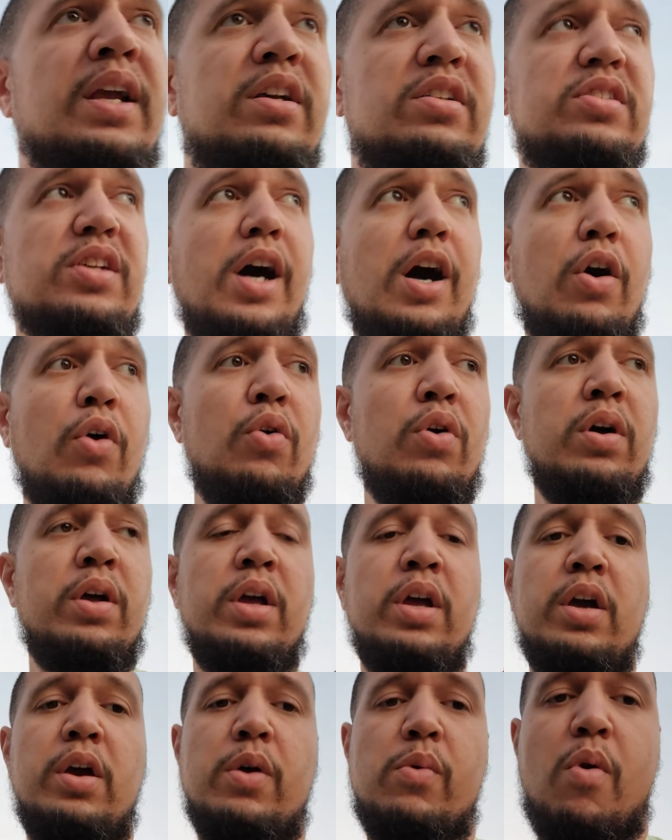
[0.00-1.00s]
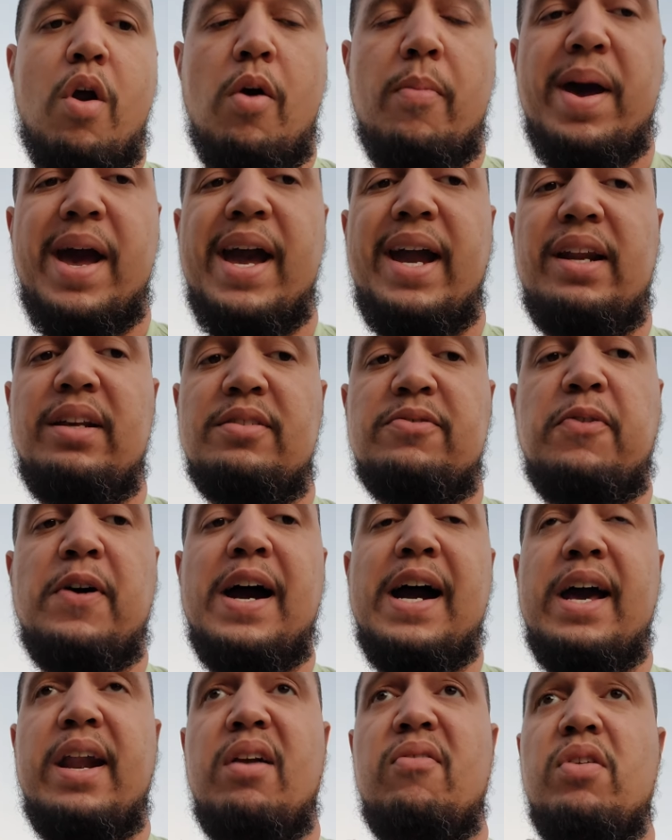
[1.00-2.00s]
So Romaine is
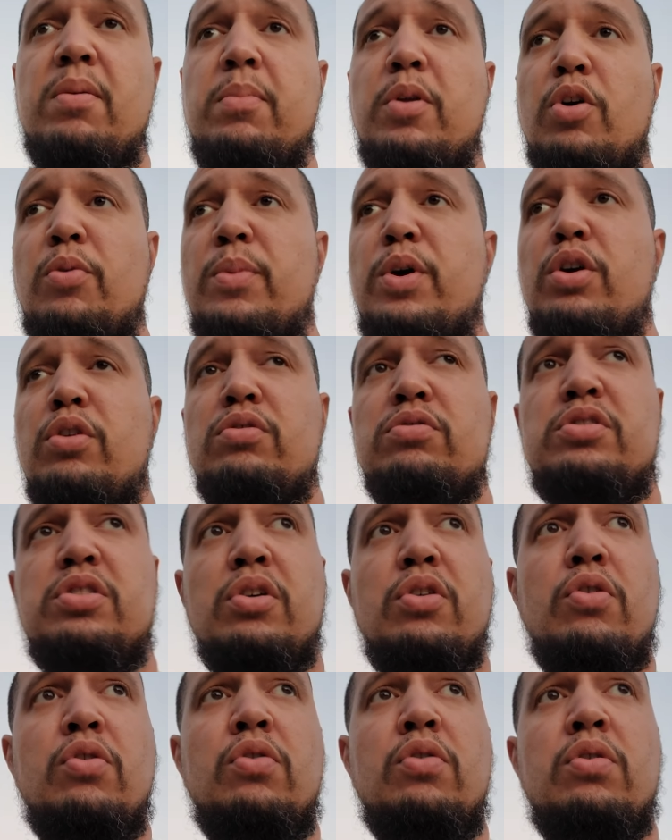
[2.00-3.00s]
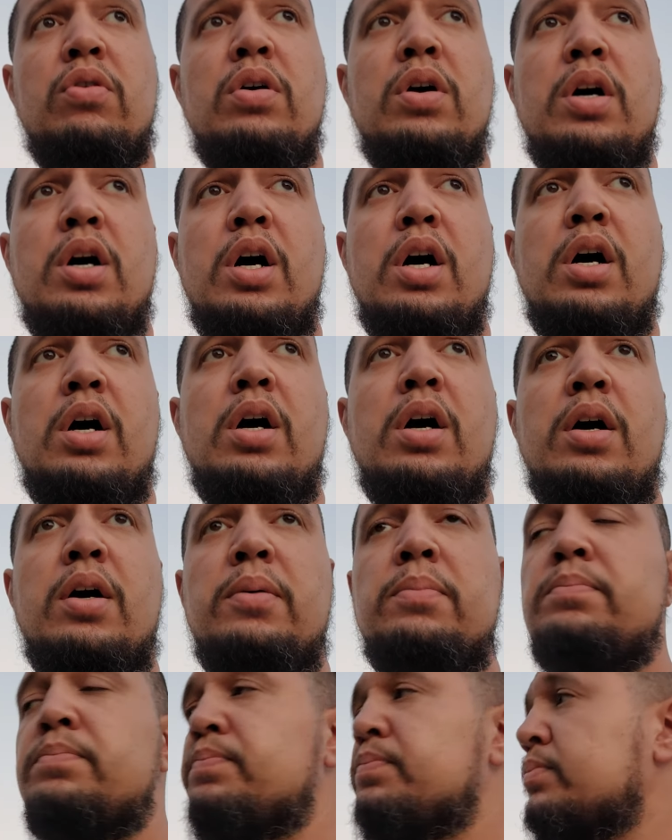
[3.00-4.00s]
fine every blue moon too.
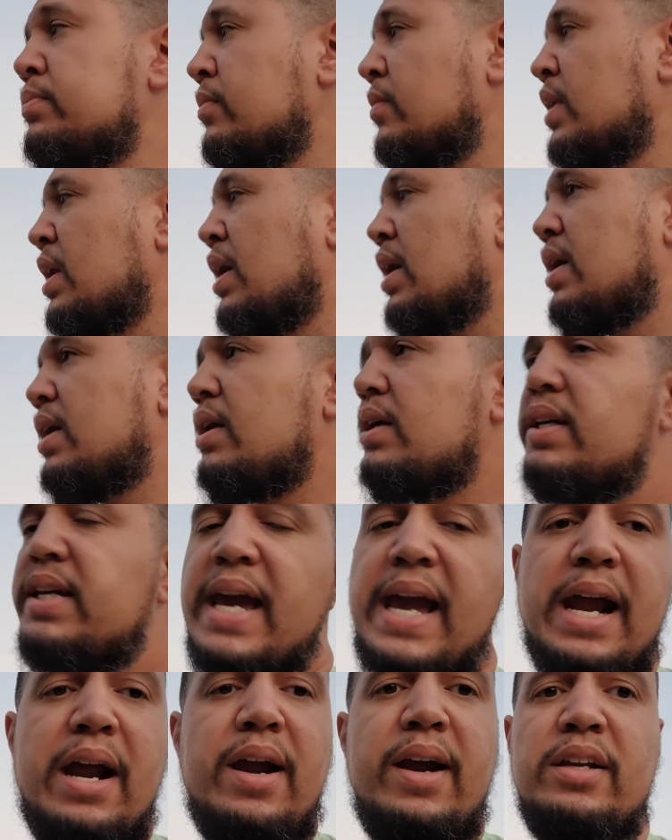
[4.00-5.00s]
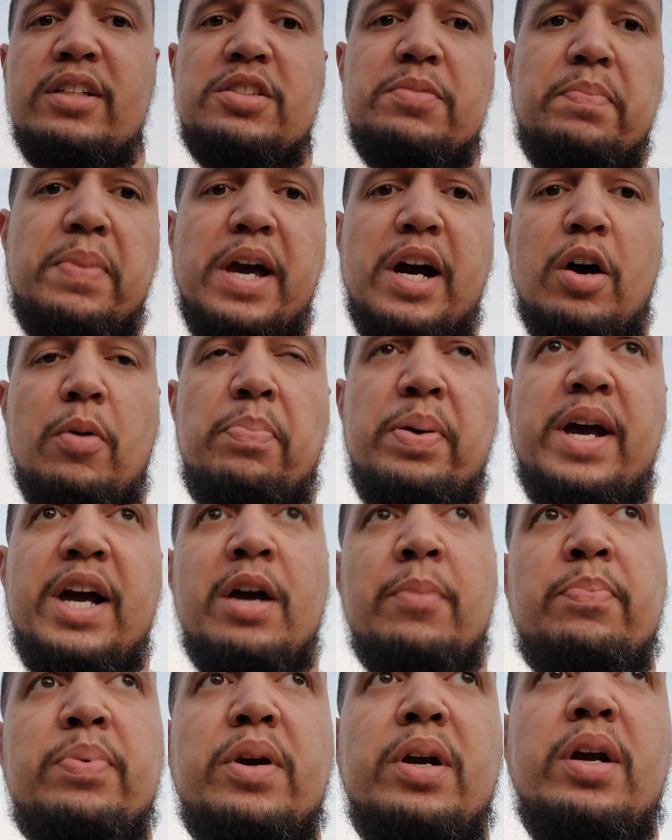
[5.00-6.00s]
Um, carrots, bell
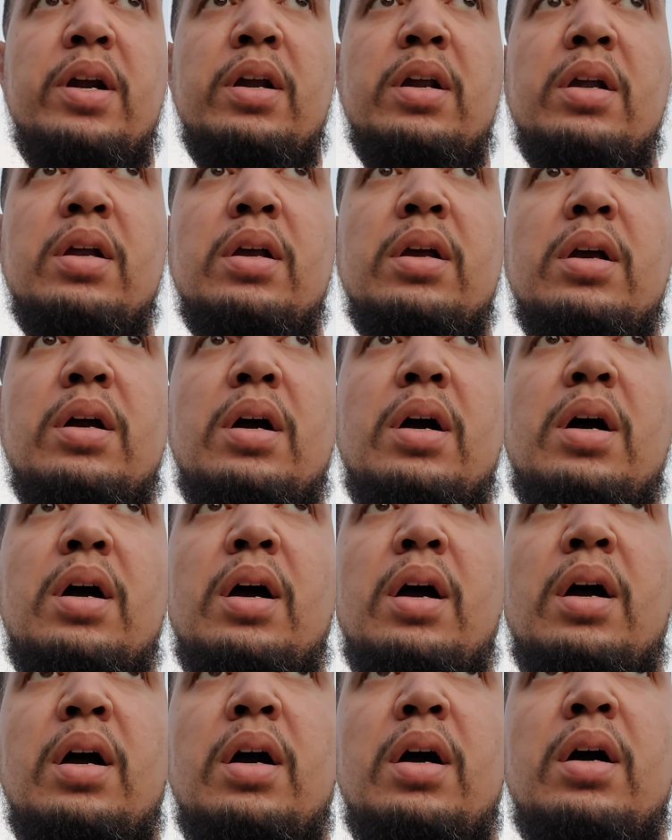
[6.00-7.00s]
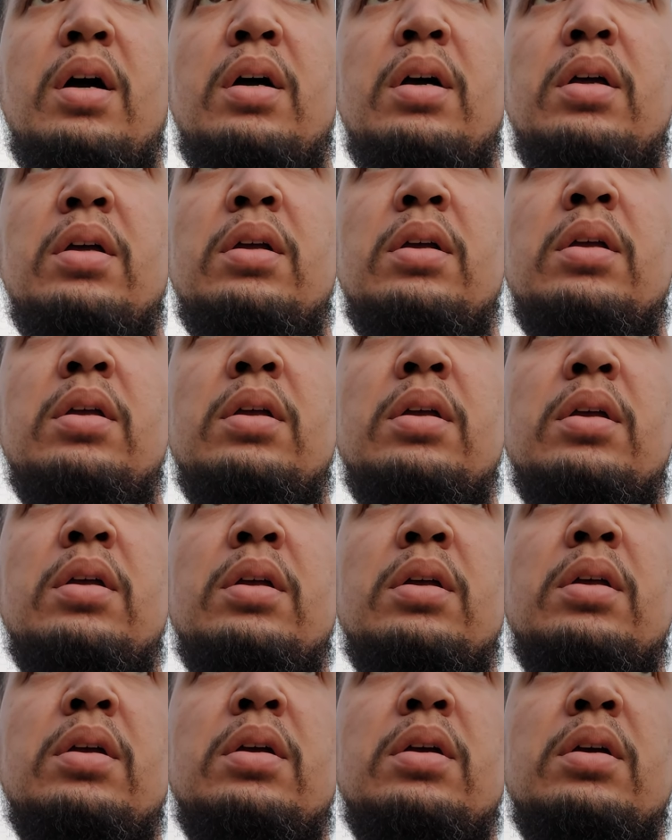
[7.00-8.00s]
pepper, uh,
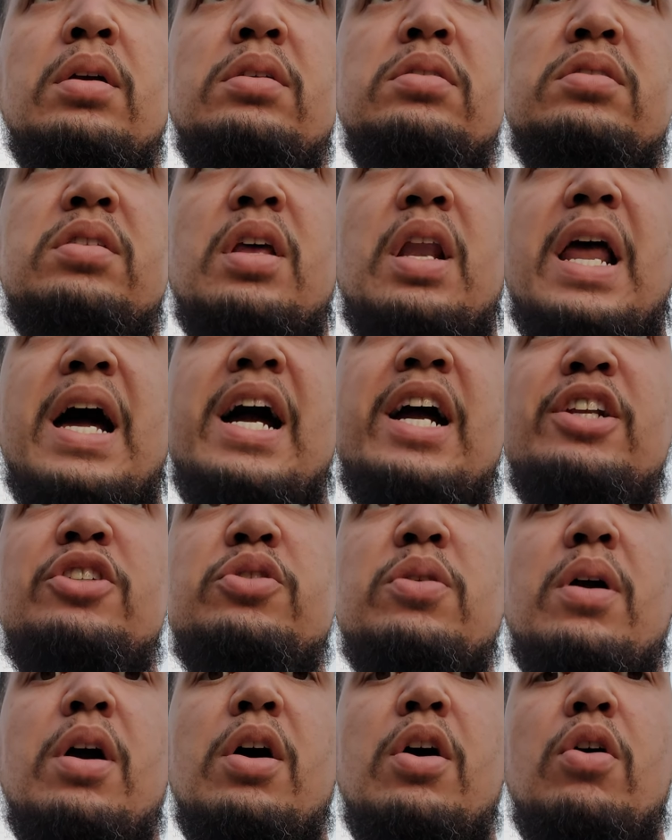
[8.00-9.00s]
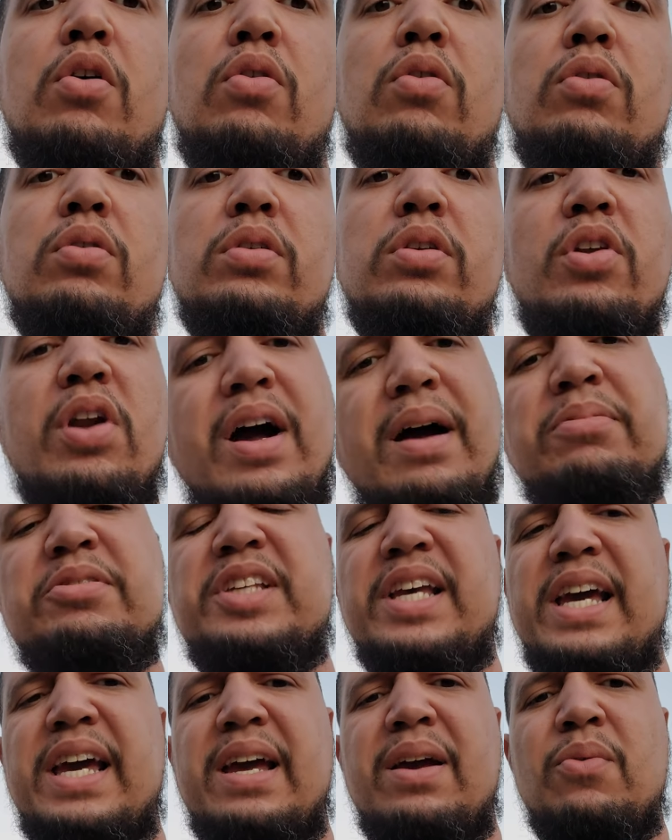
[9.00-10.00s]
cilantro. You know what I'm
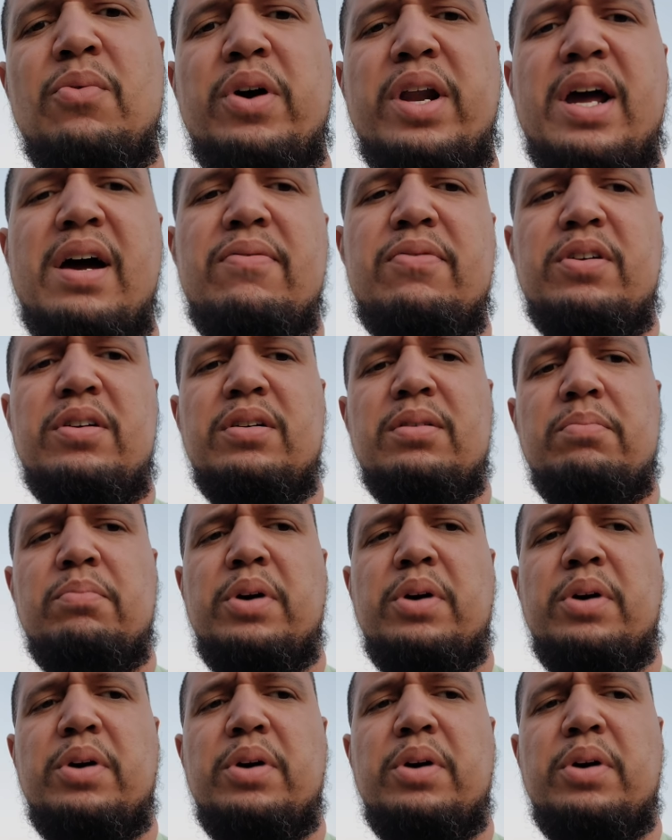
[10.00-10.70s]
saying? Whatever.